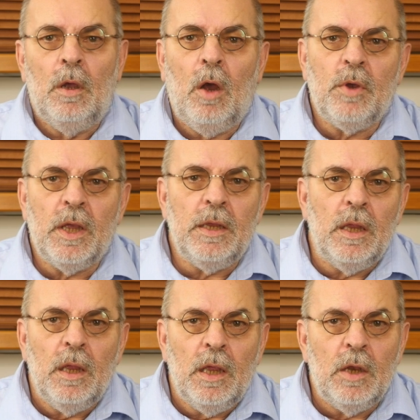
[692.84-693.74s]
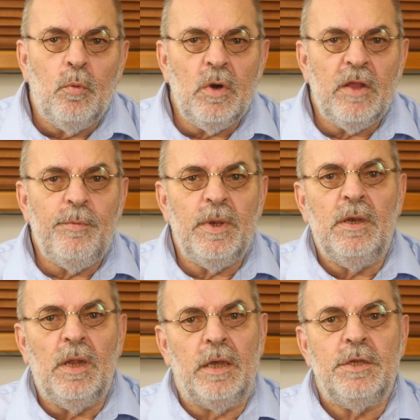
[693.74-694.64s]
Okay, it would have
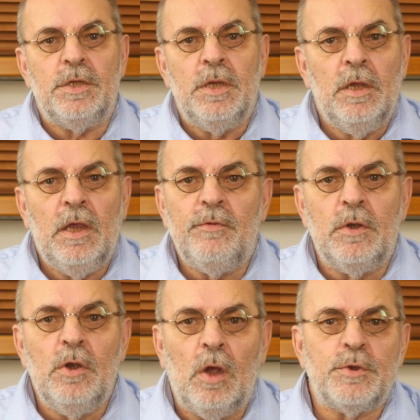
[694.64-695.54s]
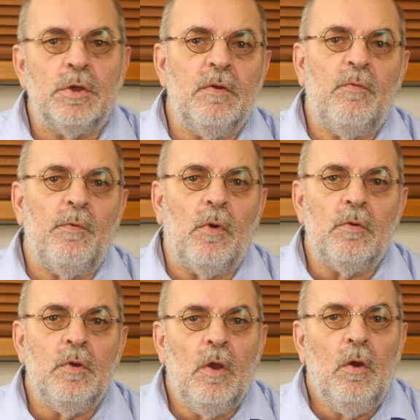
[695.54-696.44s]
been nice if the knobs on the
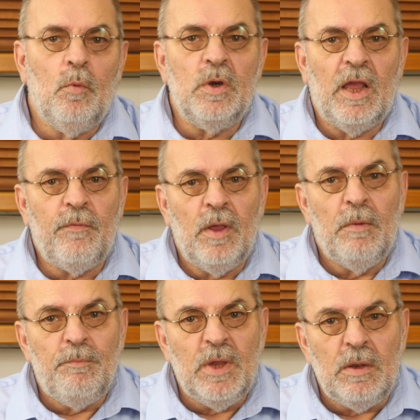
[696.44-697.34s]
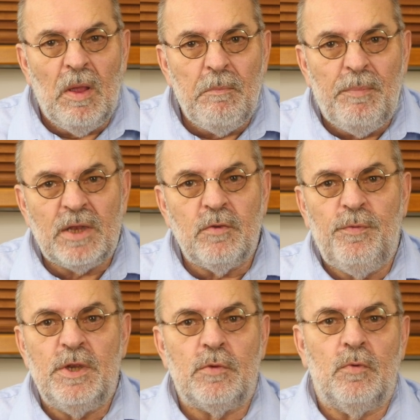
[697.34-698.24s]
front would have been better
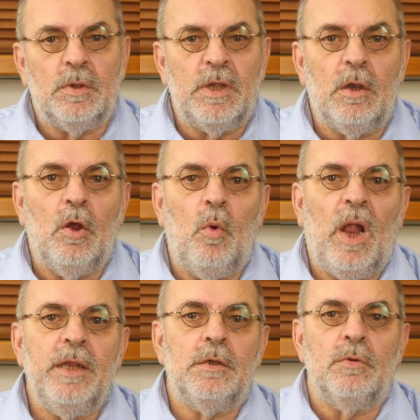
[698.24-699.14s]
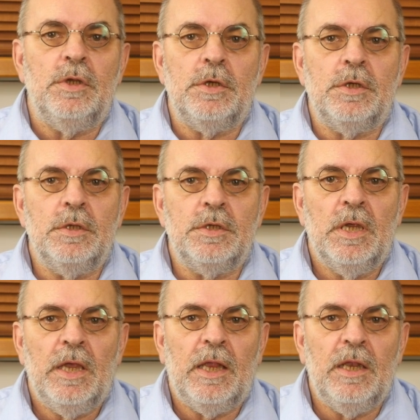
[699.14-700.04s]
visible in low light conditions
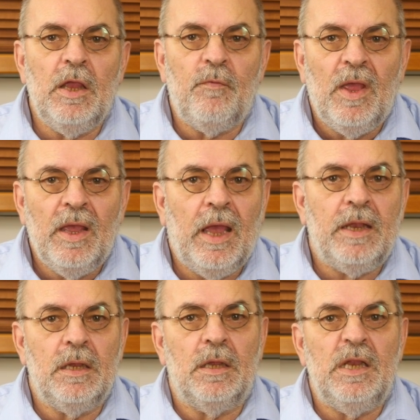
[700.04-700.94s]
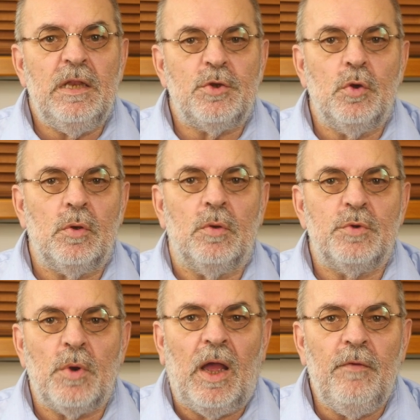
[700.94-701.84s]
and if adding an internal
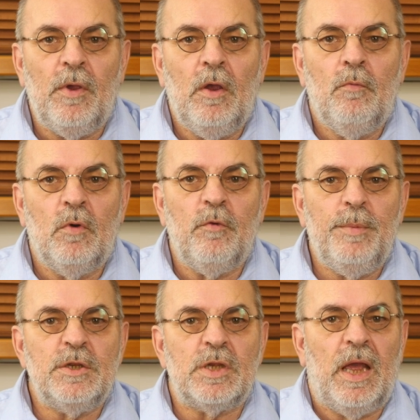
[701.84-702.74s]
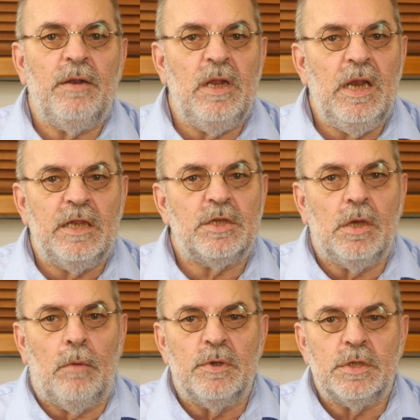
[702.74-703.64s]
drive would have been slightly less
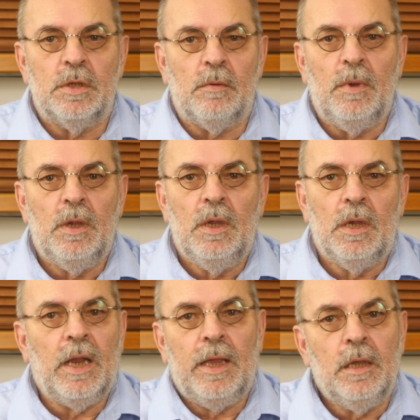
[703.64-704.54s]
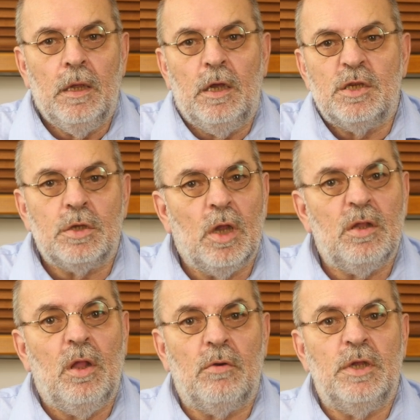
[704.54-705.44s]
cumbersome, like a
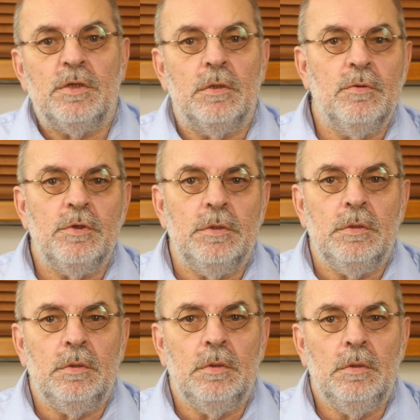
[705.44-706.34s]
slot loading solution.